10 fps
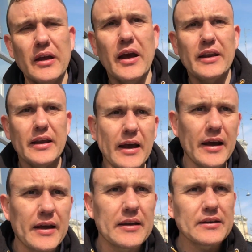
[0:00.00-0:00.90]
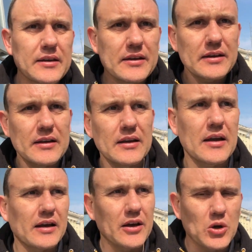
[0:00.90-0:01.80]
and he had
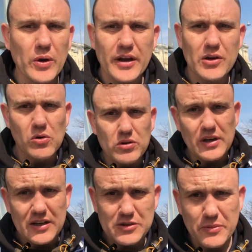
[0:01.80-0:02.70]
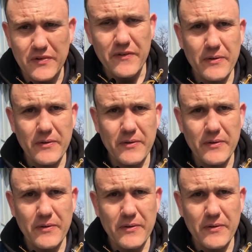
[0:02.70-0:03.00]
a queen called Elizabeth.